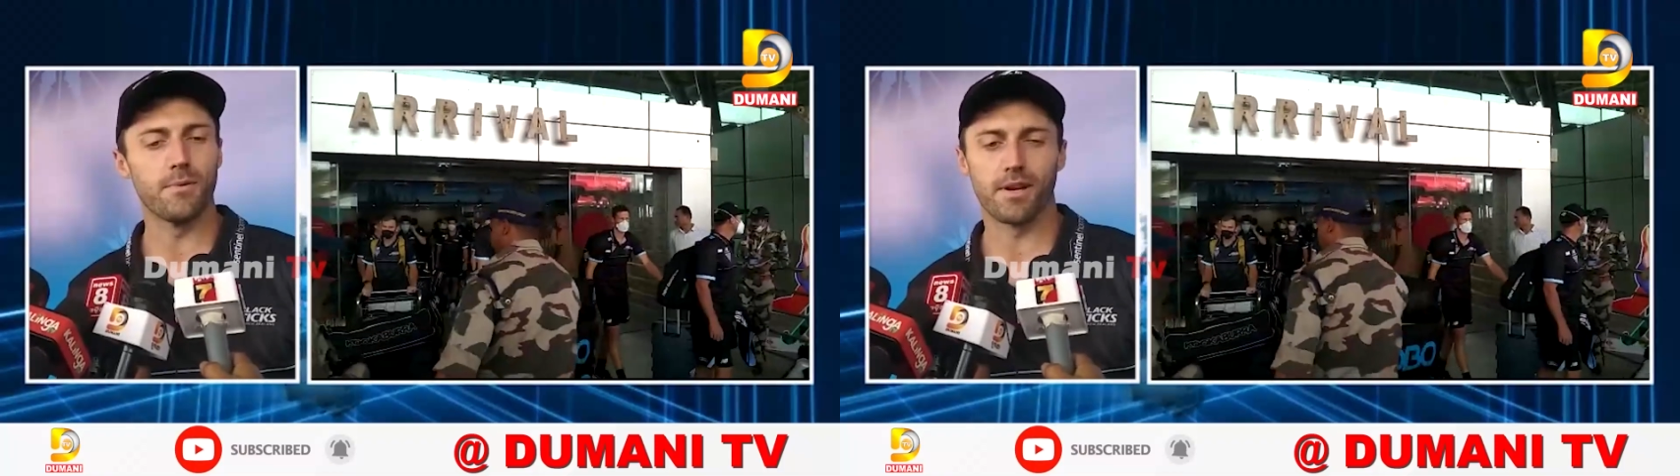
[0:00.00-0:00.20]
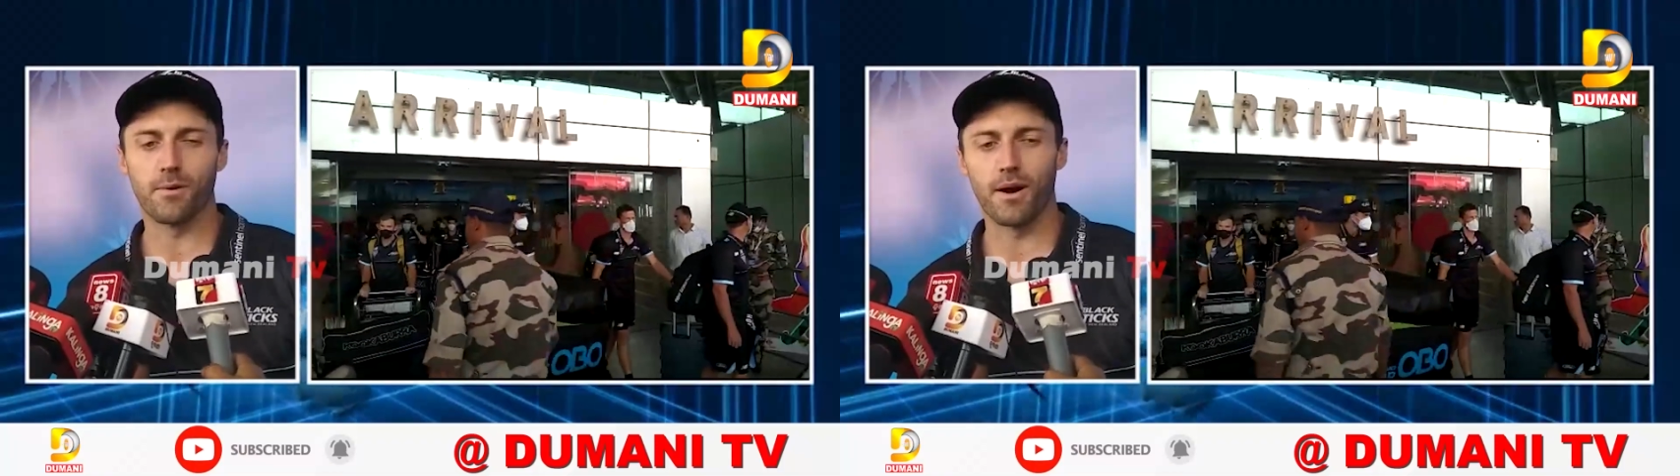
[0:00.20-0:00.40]

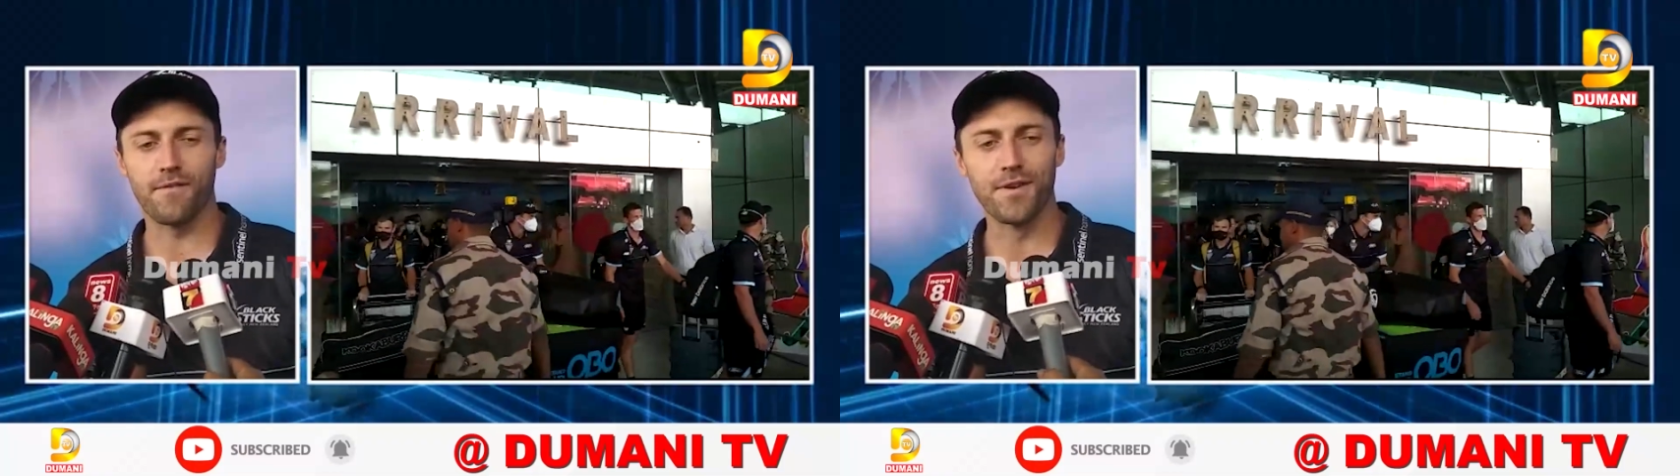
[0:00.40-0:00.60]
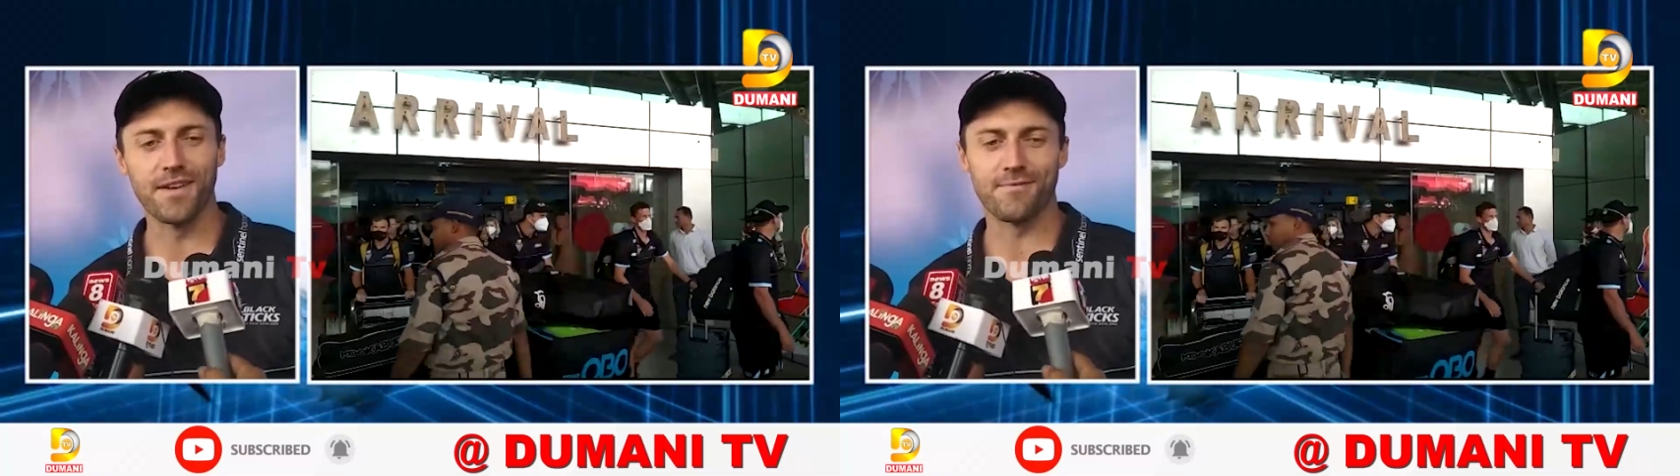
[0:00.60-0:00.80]
we're quite
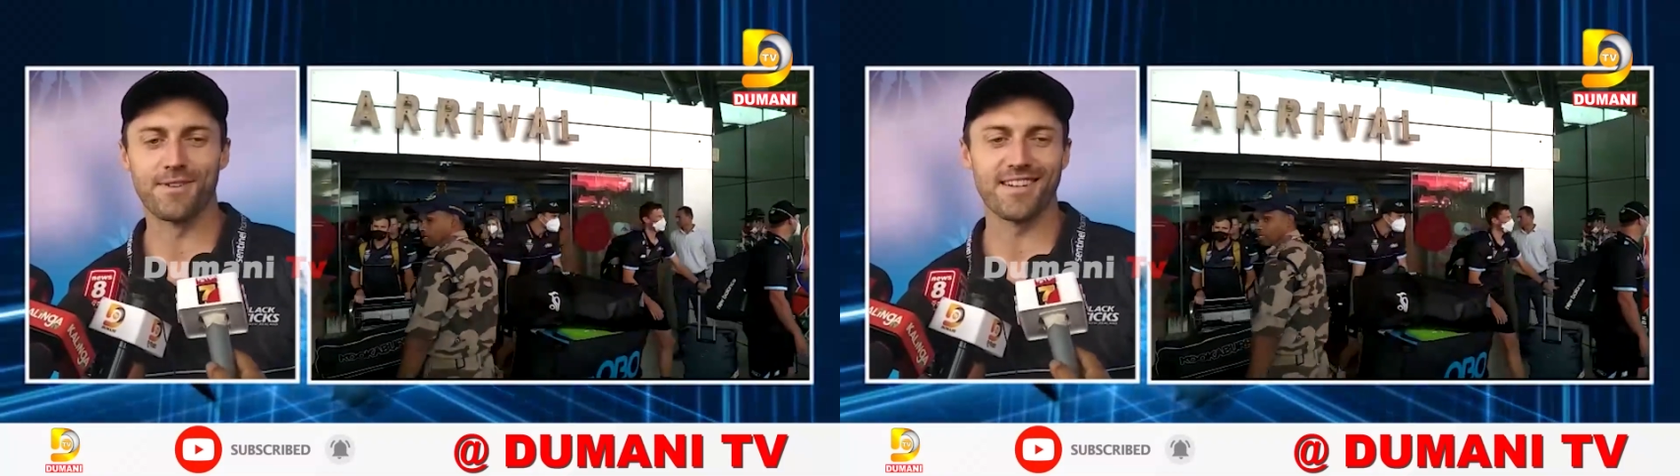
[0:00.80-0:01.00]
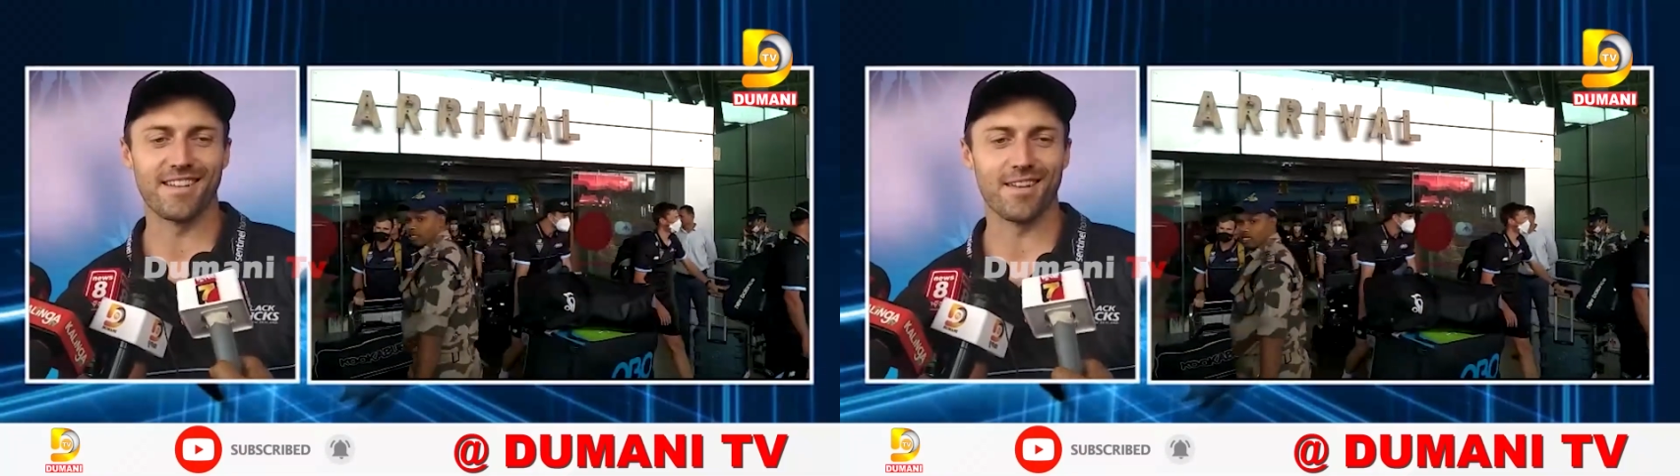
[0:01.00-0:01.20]
fit and
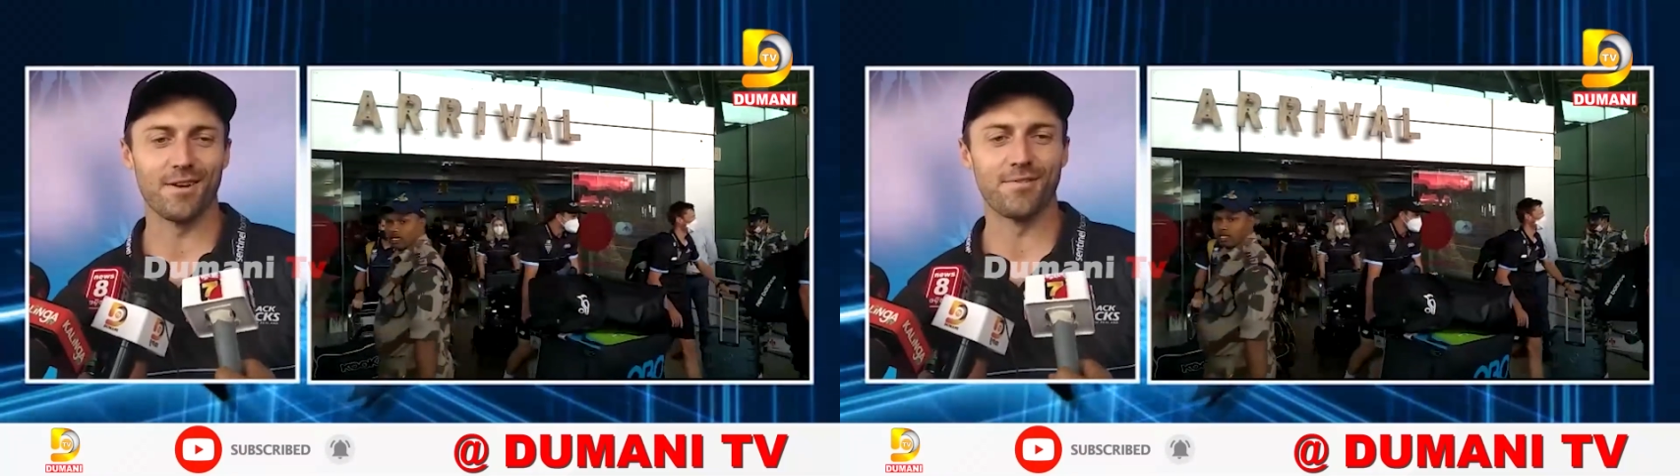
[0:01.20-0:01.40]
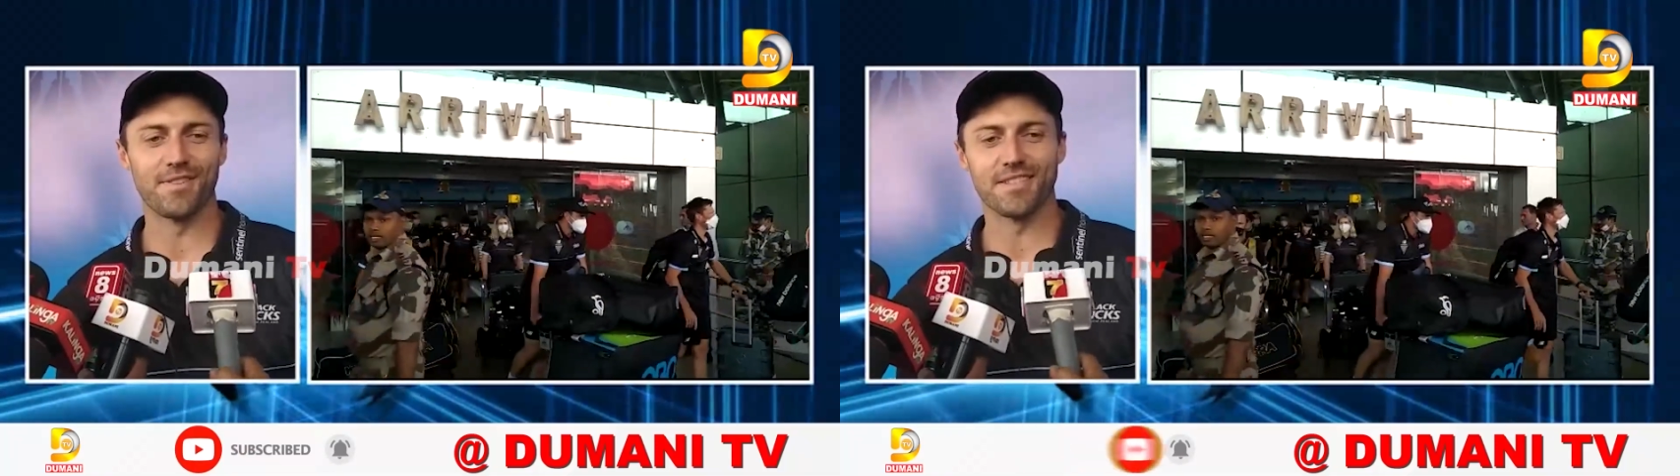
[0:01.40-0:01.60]
ready to
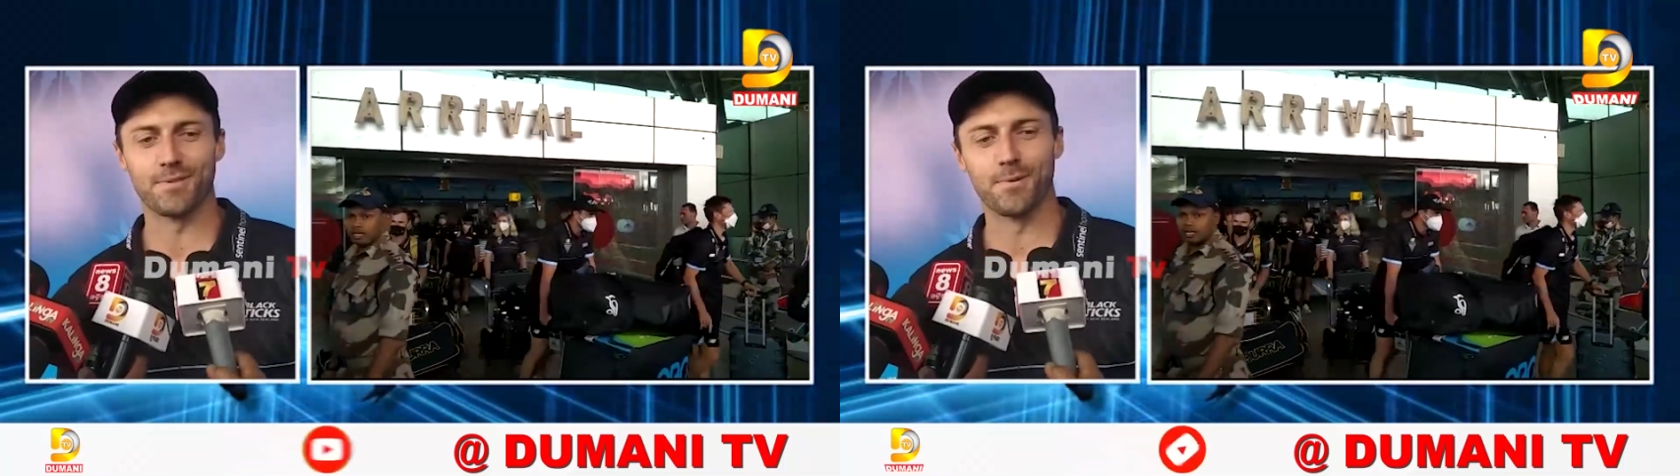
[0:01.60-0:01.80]
go for this